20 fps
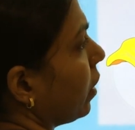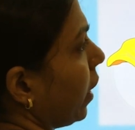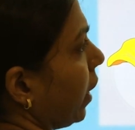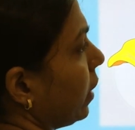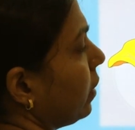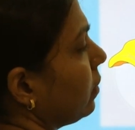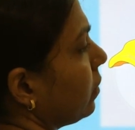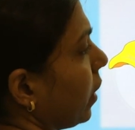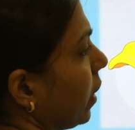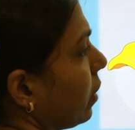
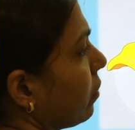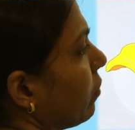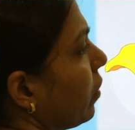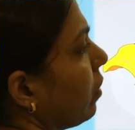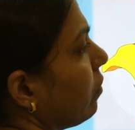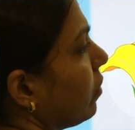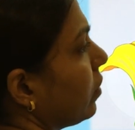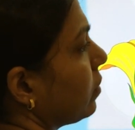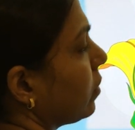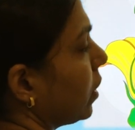insect
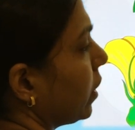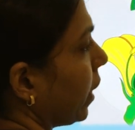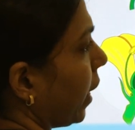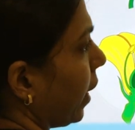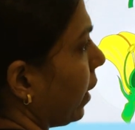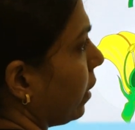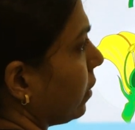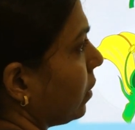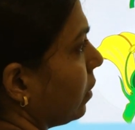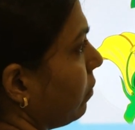will visit
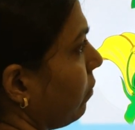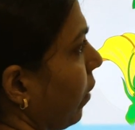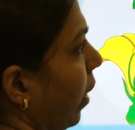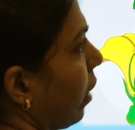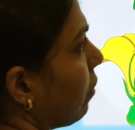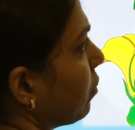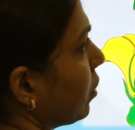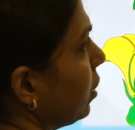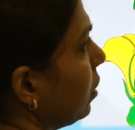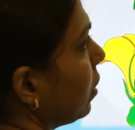another
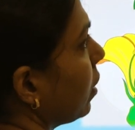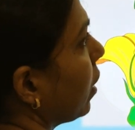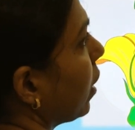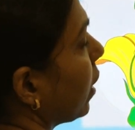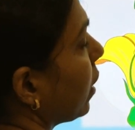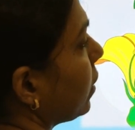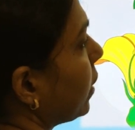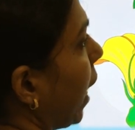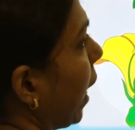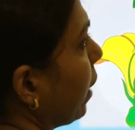flower,
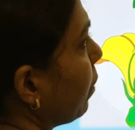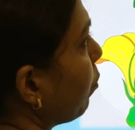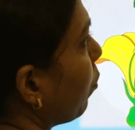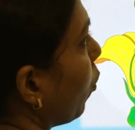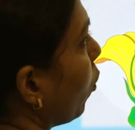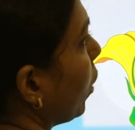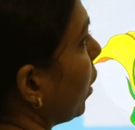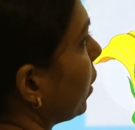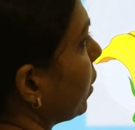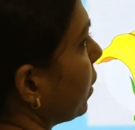that
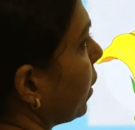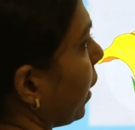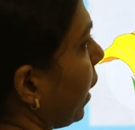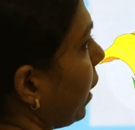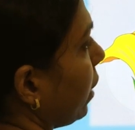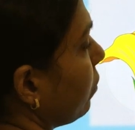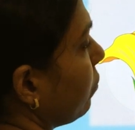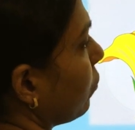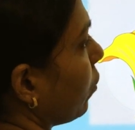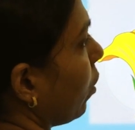pollen
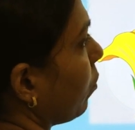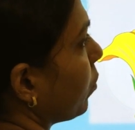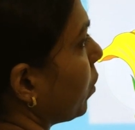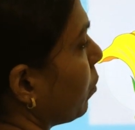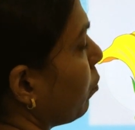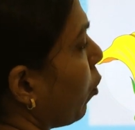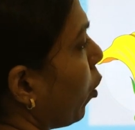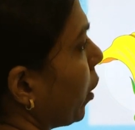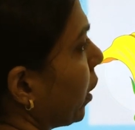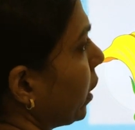grain from the
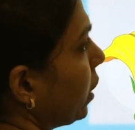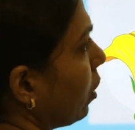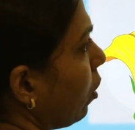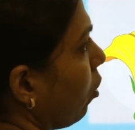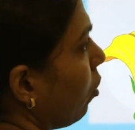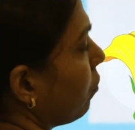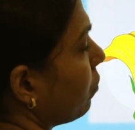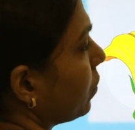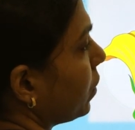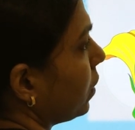body
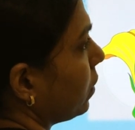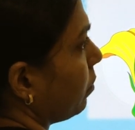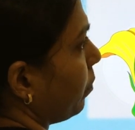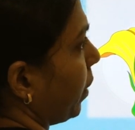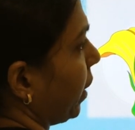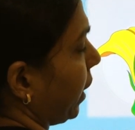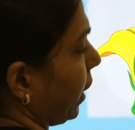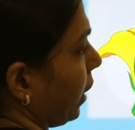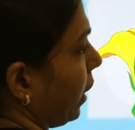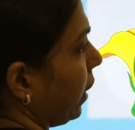of this
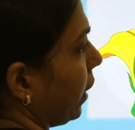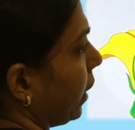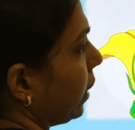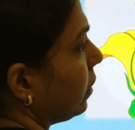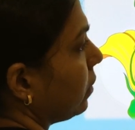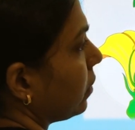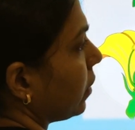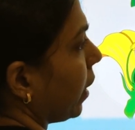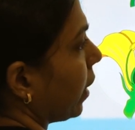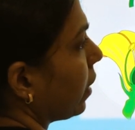particular
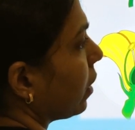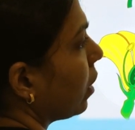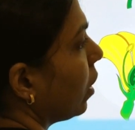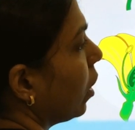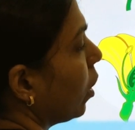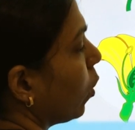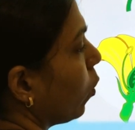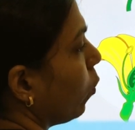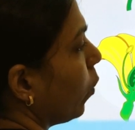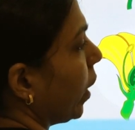insect
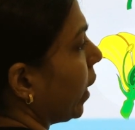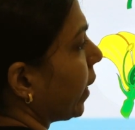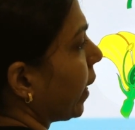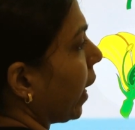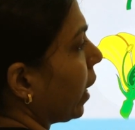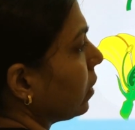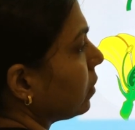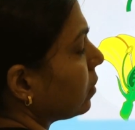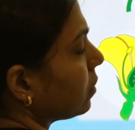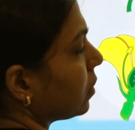will
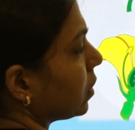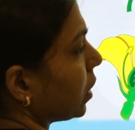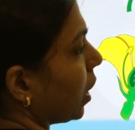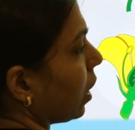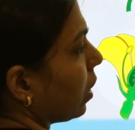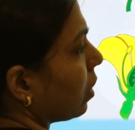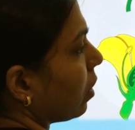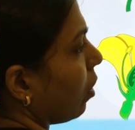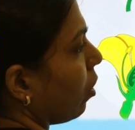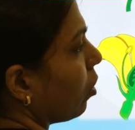get
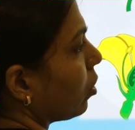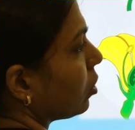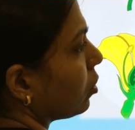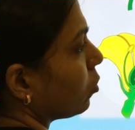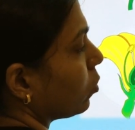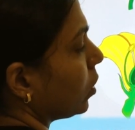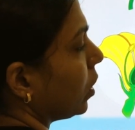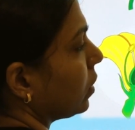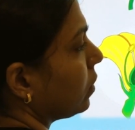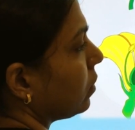stuck
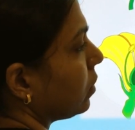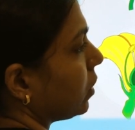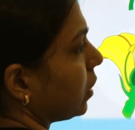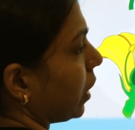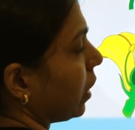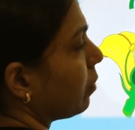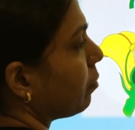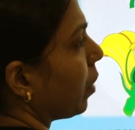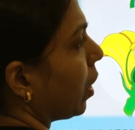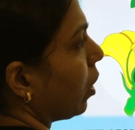onto the
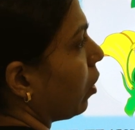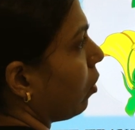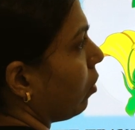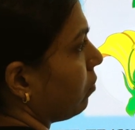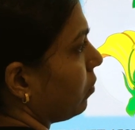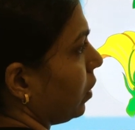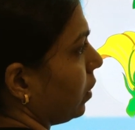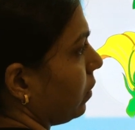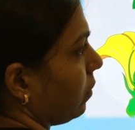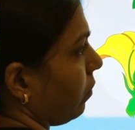stigma
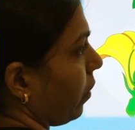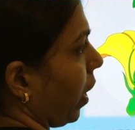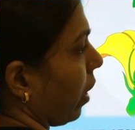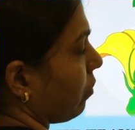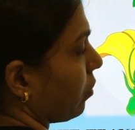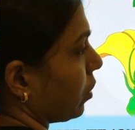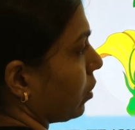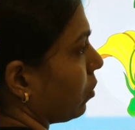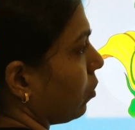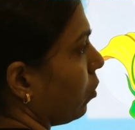of this
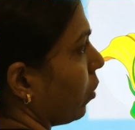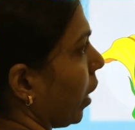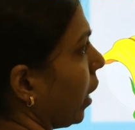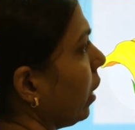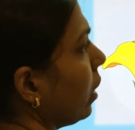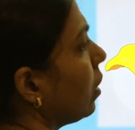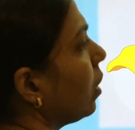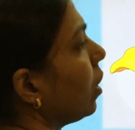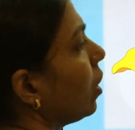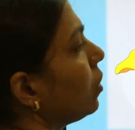flower.
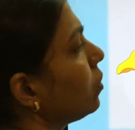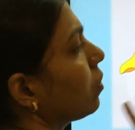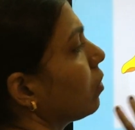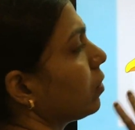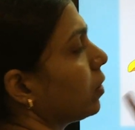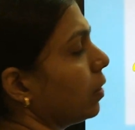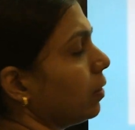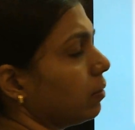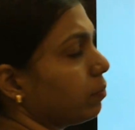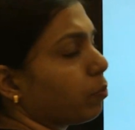Okay, so
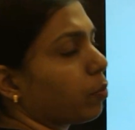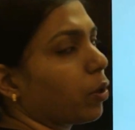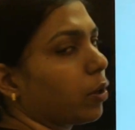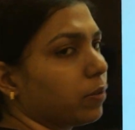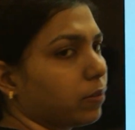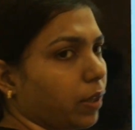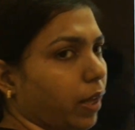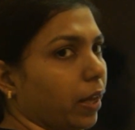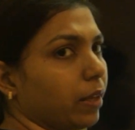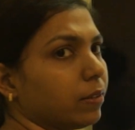this
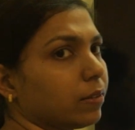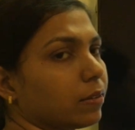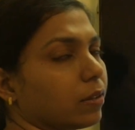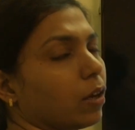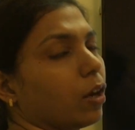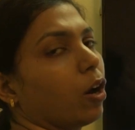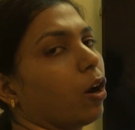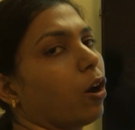process